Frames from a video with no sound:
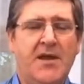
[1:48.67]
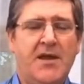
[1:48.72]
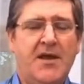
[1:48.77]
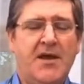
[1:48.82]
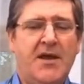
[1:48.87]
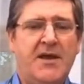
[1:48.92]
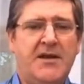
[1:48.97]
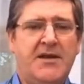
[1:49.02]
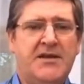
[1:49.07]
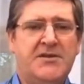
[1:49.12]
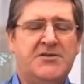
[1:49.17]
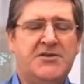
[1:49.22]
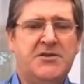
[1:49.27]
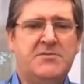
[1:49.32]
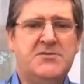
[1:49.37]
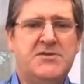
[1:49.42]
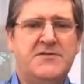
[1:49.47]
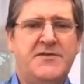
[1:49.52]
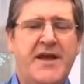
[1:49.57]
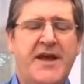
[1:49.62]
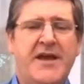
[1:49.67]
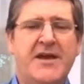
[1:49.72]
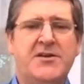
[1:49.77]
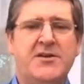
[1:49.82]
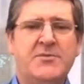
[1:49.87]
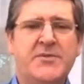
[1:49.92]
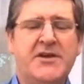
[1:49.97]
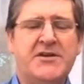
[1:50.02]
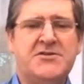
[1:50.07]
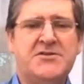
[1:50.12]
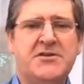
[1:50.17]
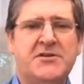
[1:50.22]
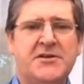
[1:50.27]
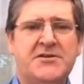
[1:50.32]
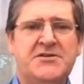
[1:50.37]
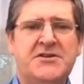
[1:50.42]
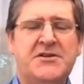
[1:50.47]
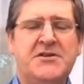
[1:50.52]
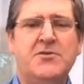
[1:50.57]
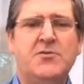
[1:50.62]
And in terms of economic
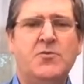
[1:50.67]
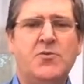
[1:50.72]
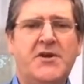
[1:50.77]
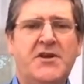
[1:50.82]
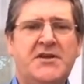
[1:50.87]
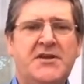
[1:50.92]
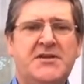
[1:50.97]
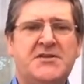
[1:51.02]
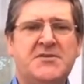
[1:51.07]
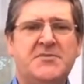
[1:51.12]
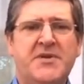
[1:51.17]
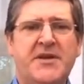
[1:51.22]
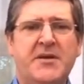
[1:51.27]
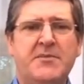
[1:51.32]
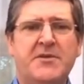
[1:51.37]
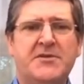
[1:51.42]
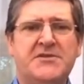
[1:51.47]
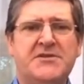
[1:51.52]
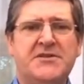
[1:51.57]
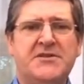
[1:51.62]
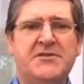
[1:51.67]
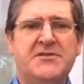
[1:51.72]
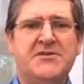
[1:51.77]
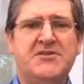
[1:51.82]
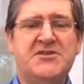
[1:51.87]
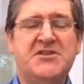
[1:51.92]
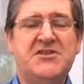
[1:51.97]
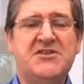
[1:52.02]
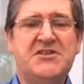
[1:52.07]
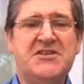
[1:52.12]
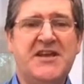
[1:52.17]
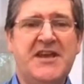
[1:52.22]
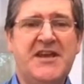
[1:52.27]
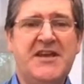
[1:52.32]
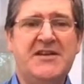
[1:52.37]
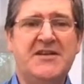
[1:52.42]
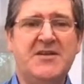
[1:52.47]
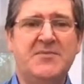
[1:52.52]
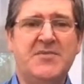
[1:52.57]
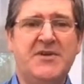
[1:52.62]
geology, we need to be able to
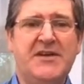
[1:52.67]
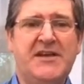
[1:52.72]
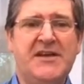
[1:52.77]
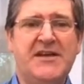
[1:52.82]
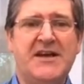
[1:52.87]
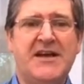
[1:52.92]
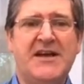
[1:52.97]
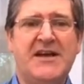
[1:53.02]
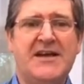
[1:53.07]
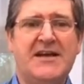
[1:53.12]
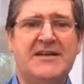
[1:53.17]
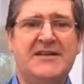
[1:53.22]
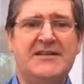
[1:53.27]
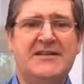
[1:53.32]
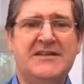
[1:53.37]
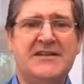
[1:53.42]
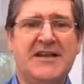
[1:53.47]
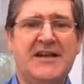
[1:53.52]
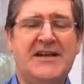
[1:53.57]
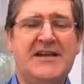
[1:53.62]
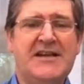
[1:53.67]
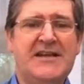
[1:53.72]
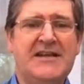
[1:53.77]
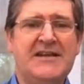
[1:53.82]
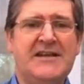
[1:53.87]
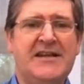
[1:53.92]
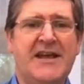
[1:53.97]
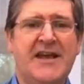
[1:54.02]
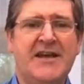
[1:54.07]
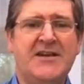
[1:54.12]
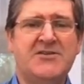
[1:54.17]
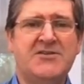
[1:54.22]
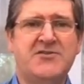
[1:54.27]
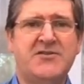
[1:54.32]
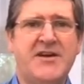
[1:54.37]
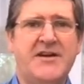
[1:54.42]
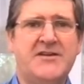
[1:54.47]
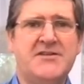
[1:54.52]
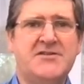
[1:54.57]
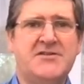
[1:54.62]
sustainably and cleanly
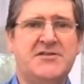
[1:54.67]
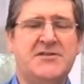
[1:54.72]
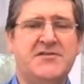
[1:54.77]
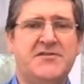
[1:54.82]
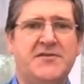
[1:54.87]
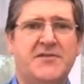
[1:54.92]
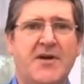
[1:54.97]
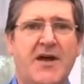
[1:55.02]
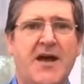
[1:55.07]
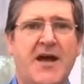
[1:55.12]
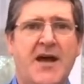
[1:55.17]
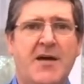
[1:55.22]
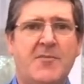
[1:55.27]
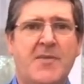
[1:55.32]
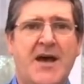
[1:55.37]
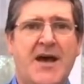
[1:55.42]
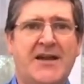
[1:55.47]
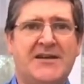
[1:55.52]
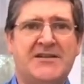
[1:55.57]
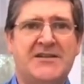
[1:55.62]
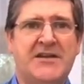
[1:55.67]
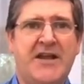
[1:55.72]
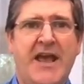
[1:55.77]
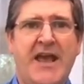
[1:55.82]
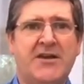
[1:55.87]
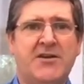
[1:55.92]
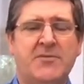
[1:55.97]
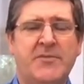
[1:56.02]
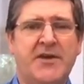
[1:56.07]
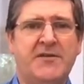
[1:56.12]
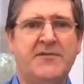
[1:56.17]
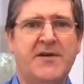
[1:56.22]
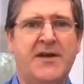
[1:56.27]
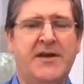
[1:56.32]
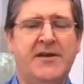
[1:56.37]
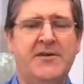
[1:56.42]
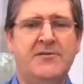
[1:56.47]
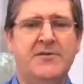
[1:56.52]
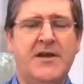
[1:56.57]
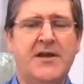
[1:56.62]
extract stuff at an economic
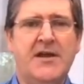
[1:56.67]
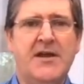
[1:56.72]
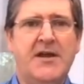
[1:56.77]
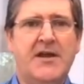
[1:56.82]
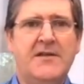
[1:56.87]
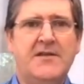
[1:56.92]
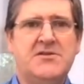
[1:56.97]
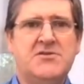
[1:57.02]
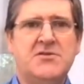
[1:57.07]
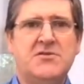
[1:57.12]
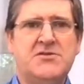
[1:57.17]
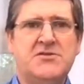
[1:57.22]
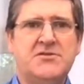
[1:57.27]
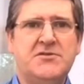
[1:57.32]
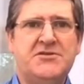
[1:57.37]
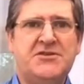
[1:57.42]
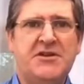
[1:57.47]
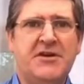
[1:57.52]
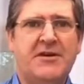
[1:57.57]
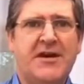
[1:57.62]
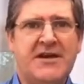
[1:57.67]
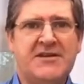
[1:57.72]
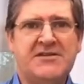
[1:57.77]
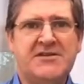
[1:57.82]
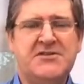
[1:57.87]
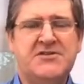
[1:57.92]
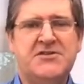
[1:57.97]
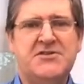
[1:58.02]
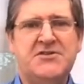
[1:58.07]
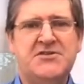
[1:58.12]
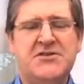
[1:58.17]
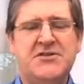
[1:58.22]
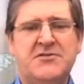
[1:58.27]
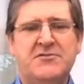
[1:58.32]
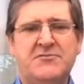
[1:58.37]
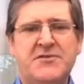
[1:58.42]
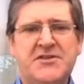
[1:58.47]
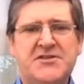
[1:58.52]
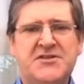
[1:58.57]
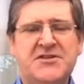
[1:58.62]
value. There's also geohazards and
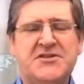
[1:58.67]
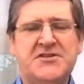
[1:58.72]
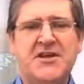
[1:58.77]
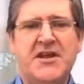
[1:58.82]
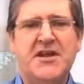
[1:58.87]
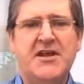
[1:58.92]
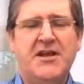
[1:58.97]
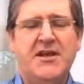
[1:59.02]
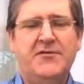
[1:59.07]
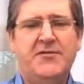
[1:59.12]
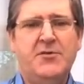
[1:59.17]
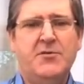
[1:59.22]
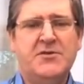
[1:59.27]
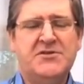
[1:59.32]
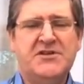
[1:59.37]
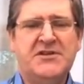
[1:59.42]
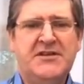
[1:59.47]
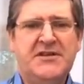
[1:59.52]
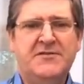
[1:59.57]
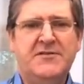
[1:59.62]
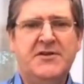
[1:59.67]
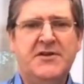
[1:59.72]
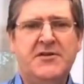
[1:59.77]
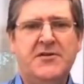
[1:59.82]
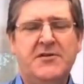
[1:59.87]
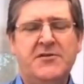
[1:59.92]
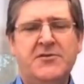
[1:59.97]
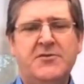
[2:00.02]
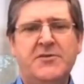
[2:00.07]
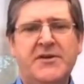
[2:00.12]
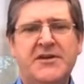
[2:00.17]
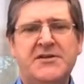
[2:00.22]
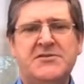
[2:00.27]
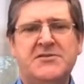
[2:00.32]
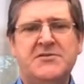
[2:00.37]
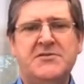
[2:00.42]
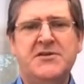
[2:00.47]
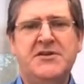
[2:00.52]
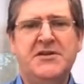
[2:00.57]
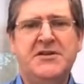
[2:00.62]
georisks. If you want to live in an earthquake
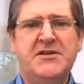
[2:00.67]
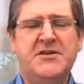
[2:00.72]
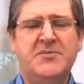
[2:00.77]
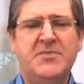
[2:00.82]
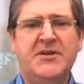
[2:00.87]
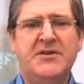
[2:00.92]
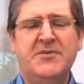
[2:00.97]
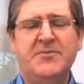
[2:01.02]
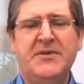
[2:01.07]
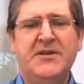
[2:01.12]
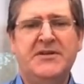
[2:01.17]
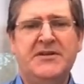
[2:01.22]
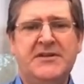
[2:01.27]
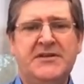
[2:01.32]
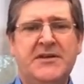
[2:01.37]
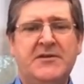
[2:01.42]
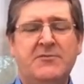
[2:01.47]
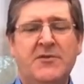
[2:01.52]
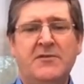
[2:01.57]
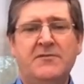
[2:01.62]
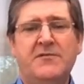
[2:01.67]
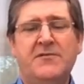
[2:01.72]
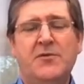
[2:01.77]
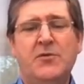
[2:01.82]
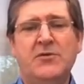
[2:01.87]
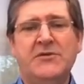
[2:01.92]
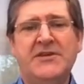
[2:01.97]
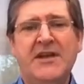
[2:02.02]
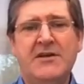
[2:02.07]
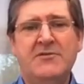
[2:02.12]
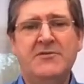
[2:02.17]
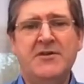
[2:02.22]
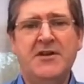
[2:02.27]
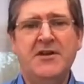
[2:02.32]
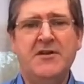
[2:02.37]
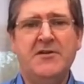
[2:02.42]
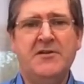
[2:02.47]
zone, you need to build a building that won't fall down in an